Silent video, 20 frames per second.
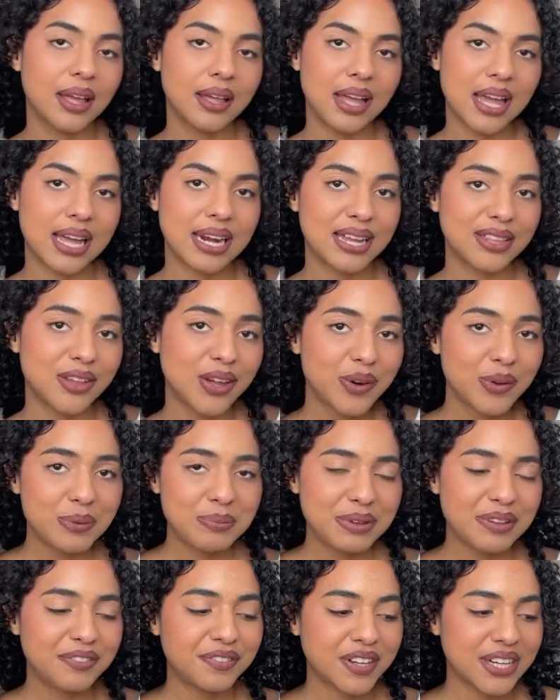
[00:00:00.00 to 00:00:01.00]
And I thought it would
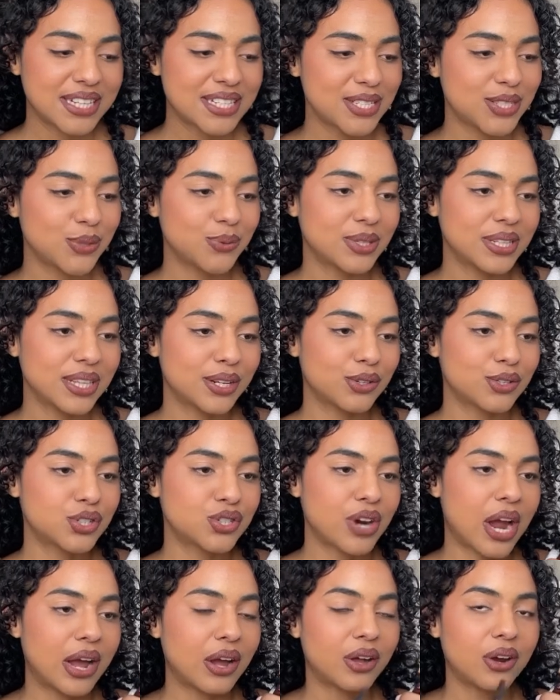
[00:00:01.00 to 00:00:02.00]
be fun to do a little
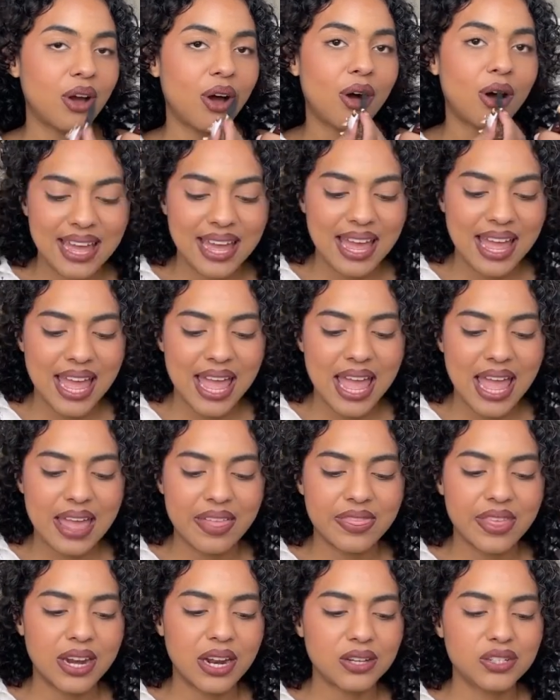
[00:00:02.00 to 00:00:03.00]
try on haul
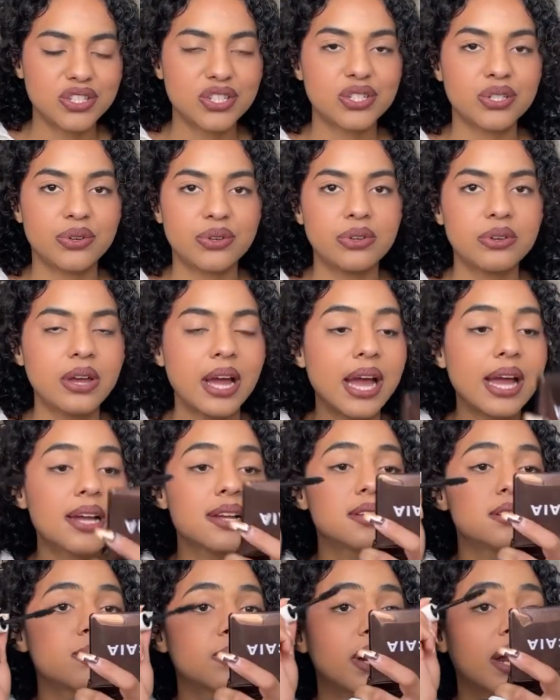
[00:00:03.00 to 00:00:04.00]
and then I'll show you
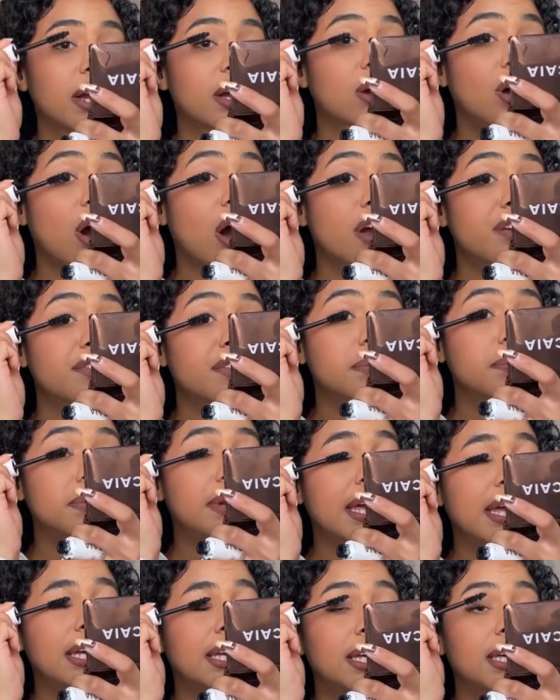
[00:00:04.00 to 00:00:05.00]
guys what I got from
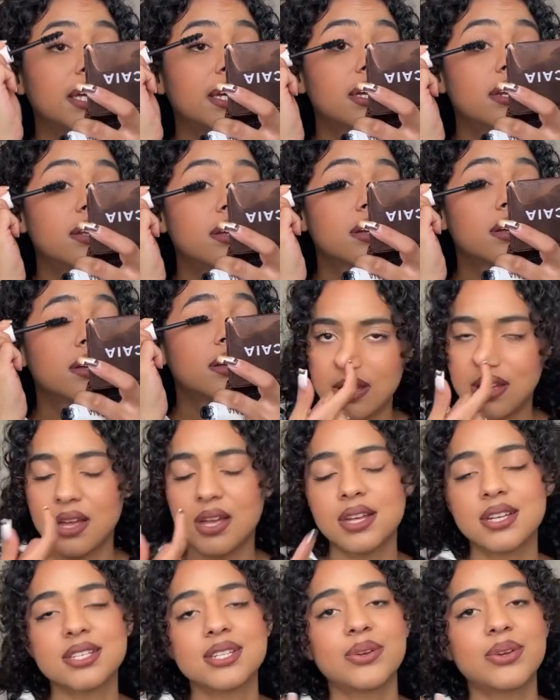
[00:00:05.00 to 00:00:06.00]
NA-KD.
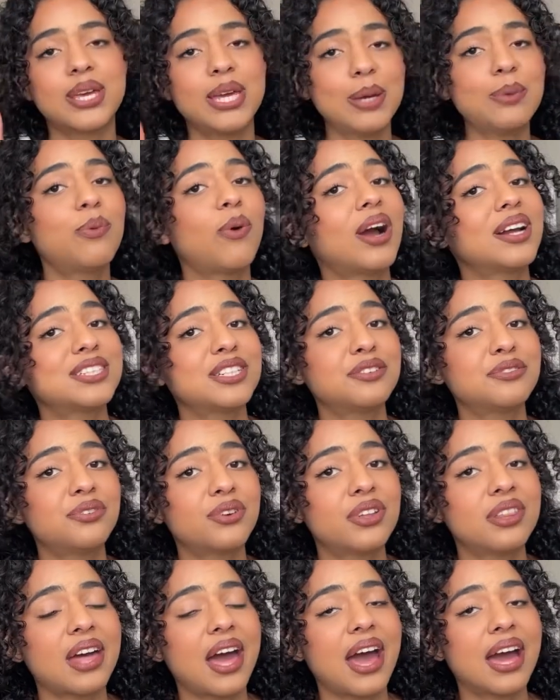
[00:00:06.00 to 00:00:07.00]
So keep watching for
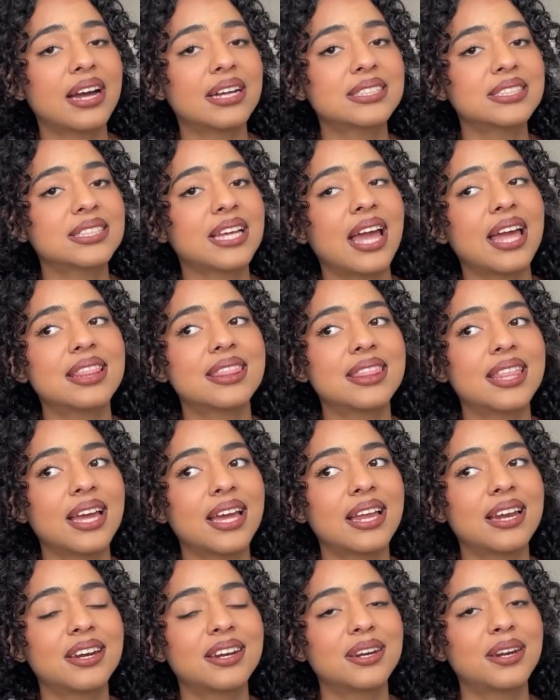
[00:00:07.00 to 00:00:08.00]
that and
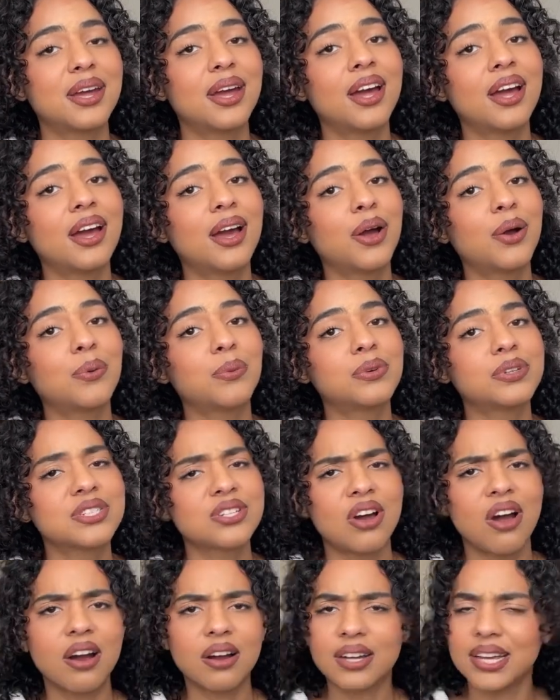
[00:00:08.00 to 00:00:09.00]
then we'll
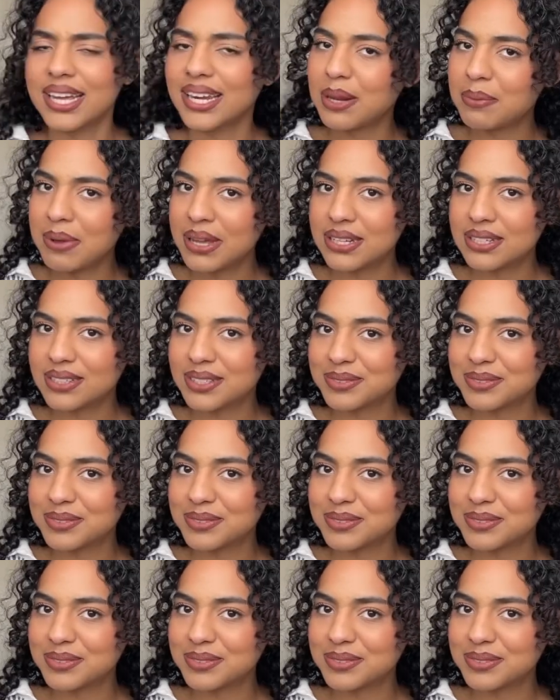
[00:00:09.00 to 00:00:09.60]
talk in a bit.